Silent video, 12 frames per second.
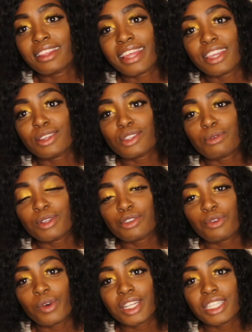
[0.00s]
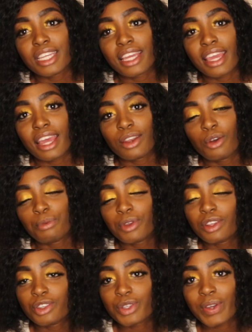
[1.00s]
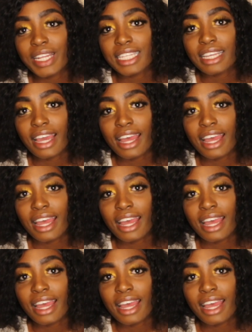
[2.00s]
Thank you so much for watching again. Hope you enjoyed it